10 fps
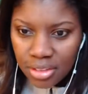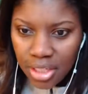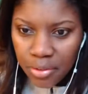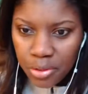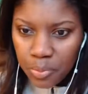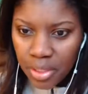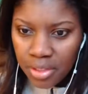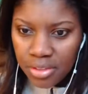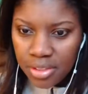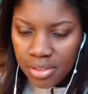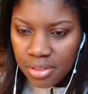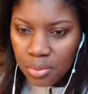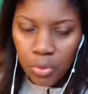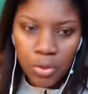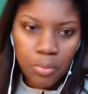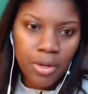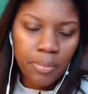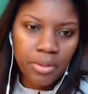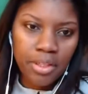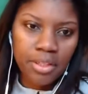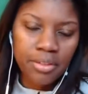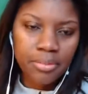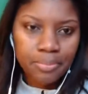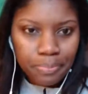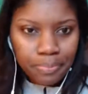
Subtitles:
Tyrant Spain says pure propaganda.